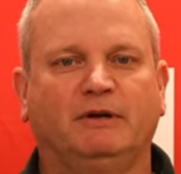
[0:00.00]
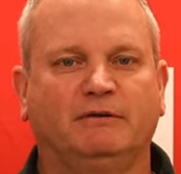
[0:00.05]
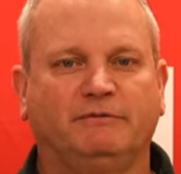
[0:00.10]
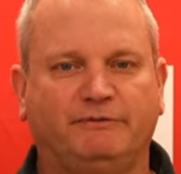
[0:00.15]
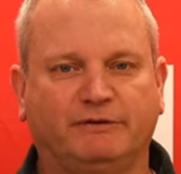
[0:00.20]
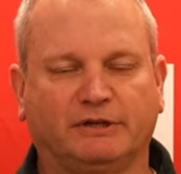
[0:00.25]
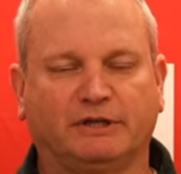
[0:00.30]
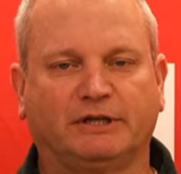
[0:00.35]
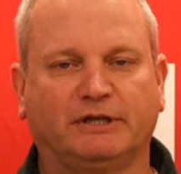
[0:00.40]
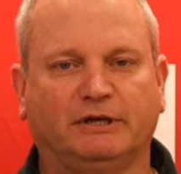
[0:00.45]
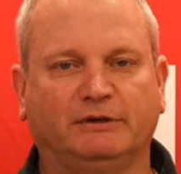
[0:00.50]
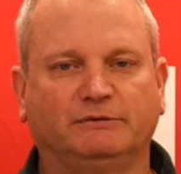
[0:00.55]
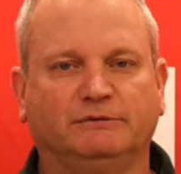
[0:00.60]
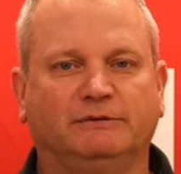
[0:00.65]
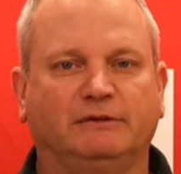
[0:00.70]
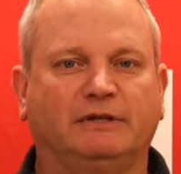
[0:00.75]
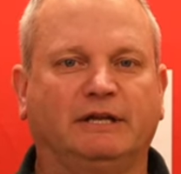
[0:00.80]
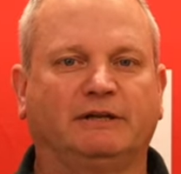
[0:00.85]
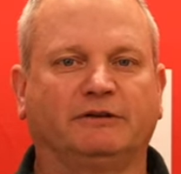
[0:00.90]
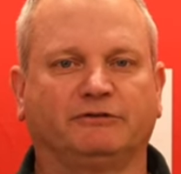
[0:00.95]
fill it
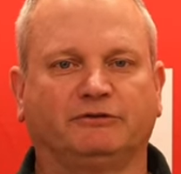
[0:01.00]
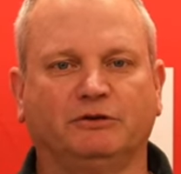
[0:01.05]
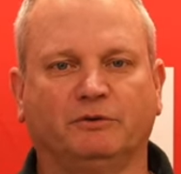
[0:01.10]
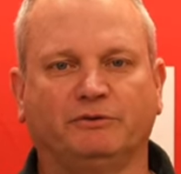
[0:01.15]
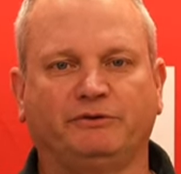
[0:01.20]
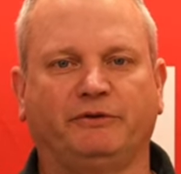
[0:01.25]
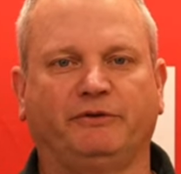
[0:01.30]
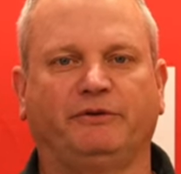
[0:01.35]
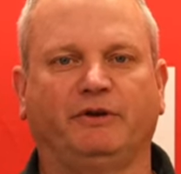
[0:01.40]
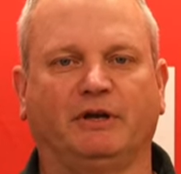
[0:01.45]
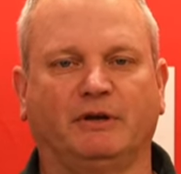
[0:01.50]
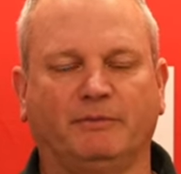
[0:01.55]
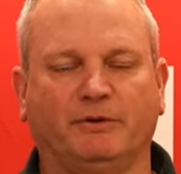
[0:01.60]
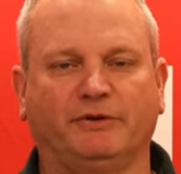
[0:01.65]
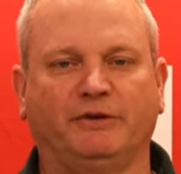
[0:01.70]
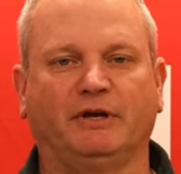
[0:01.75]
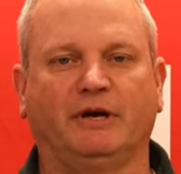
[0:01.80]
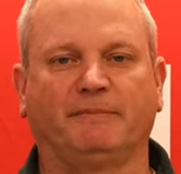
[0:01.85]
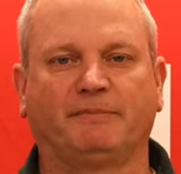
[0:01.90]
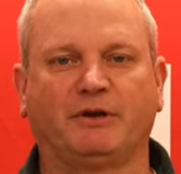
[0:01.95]
out, let us know what you think
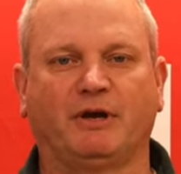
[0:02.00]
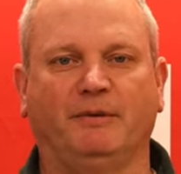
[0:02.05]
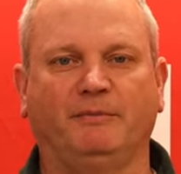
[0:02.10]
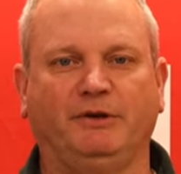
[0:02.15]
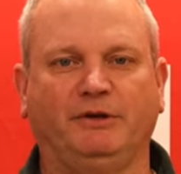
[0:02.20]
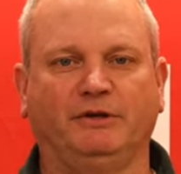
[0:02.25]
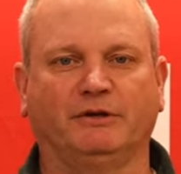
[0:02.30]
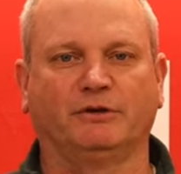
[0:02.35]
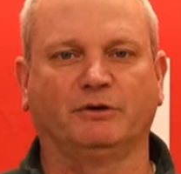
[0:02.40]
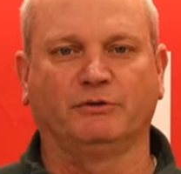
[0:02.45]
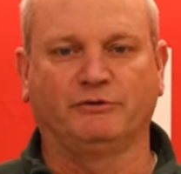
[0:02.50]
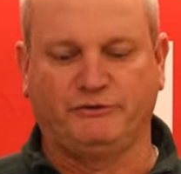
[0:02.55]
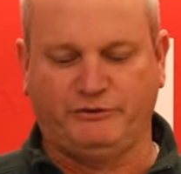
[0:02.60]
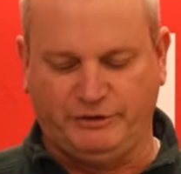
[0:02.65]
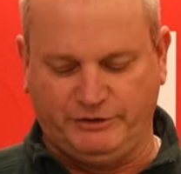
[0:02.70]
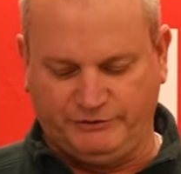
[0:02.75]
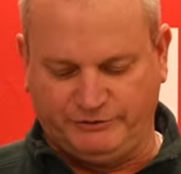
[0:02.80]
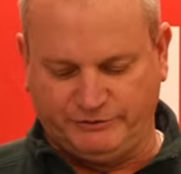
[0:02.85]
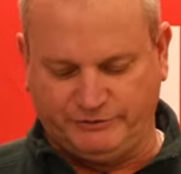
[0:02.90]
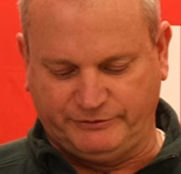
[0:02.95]
about the upcoming
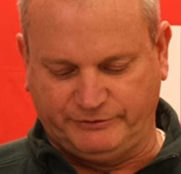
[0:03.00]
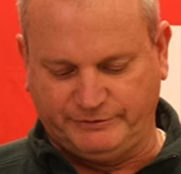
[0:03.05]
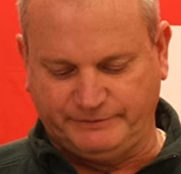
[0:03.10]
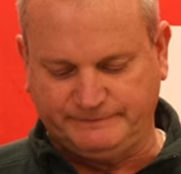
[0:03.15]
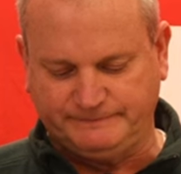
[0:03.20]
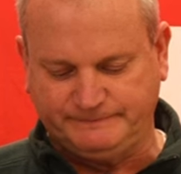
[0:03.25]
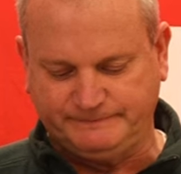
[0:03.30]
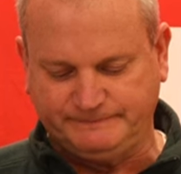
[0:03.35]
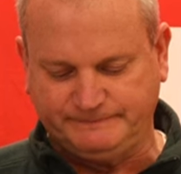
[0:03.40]
negotiations.